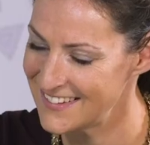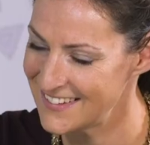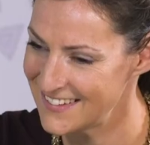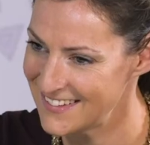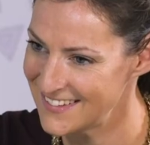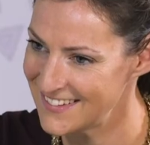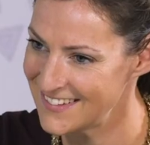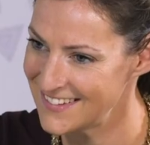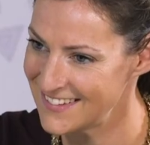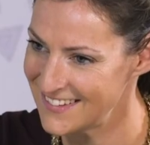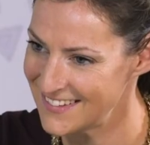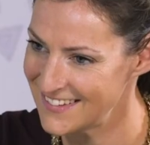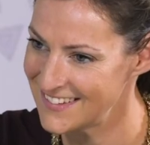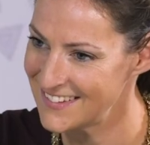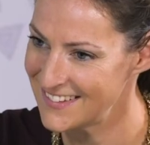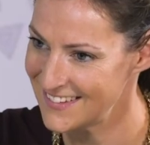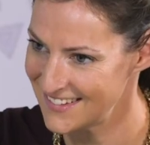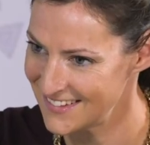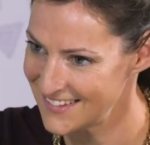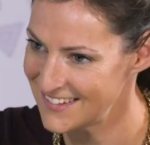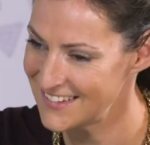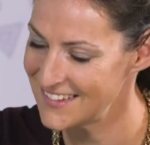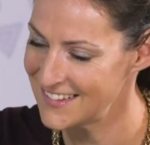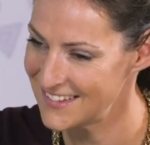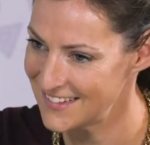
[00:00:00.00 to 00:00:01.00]
see stars
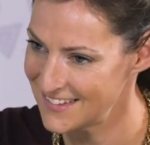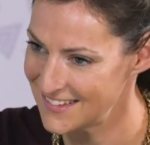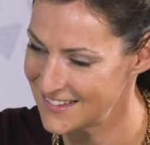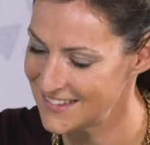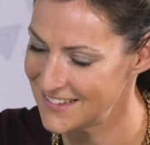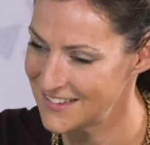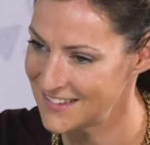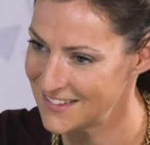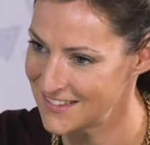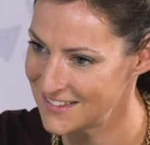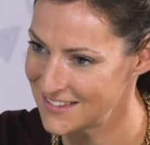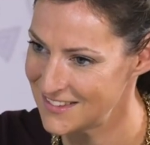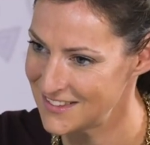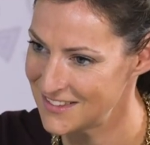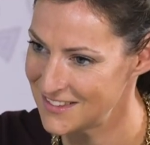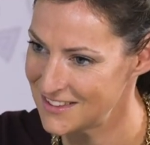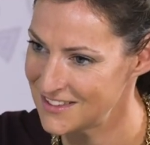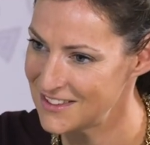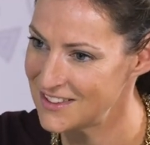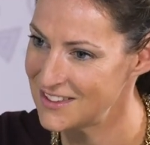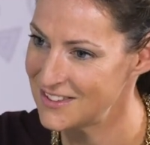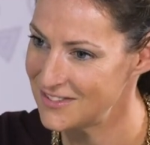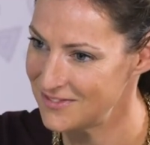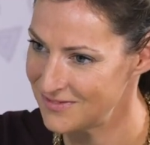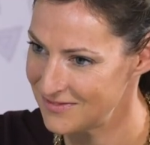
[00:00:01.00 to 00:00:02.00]
unless you do something to see
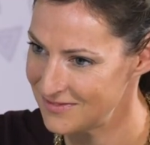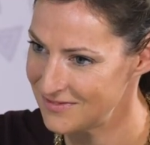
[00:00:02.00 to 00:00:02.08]
stars.